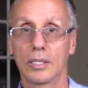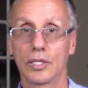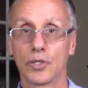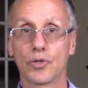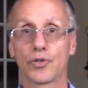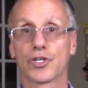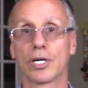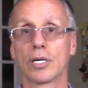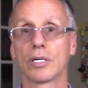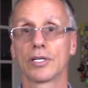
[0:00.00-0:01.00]
you should
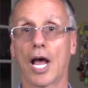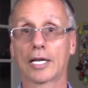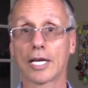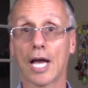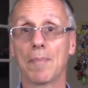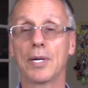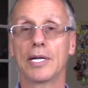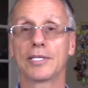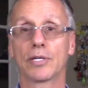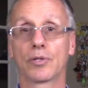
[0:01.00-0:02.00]
share, like, a
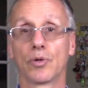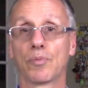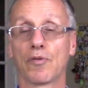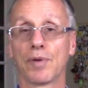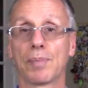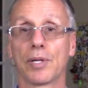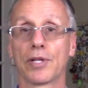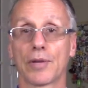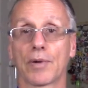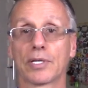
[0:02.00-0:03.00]
company is a group of people
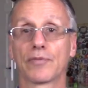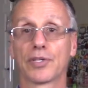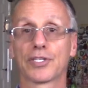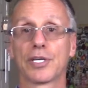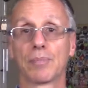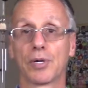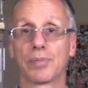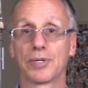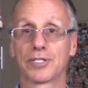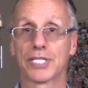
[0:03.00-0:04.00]
that are working for the same
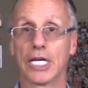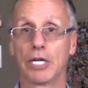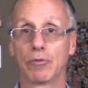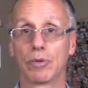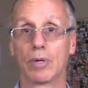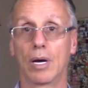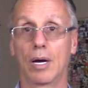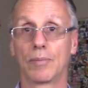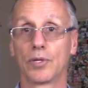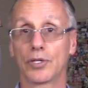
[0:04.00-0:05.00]
purpose.
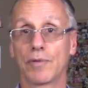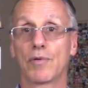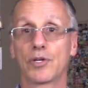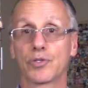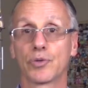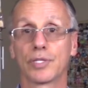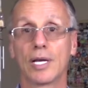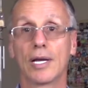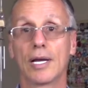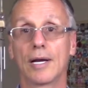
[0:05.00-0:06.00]
Not everyone should
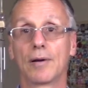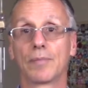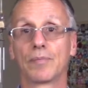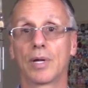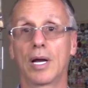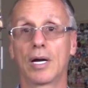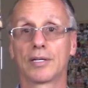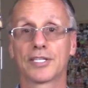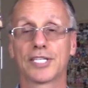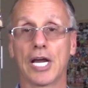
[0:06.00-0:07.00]
earn
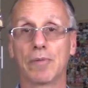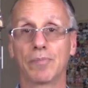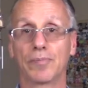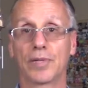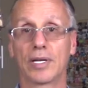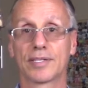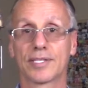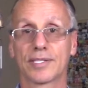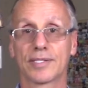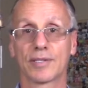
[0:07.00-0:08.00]
the same.
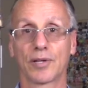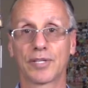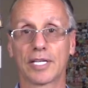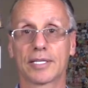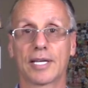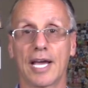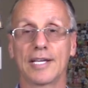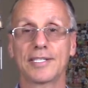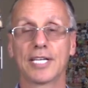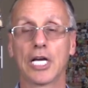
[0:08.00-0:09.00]
It's not that
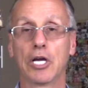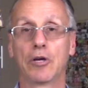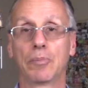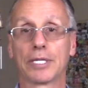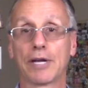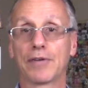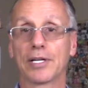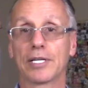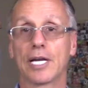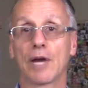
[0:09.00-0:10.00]
case. But
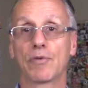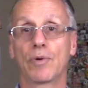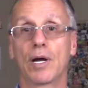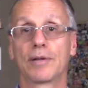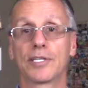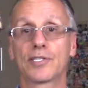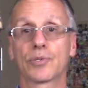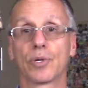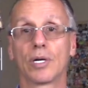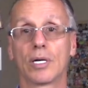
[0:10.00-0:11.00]
definitely everyone needs
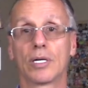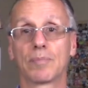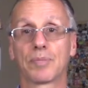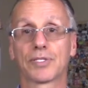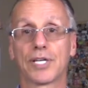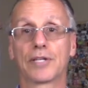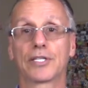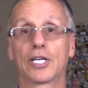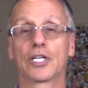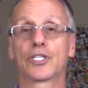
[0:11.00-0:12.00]
to earn
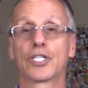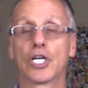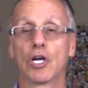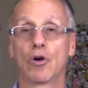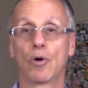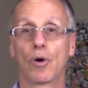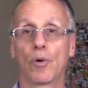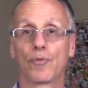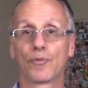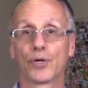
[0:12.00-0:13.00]
percentage
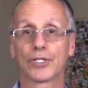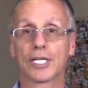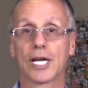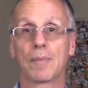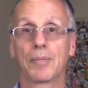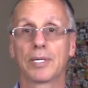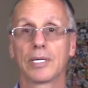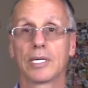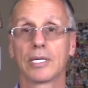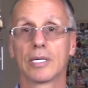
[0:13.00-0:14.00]
of what the
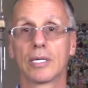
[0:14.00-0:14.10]
company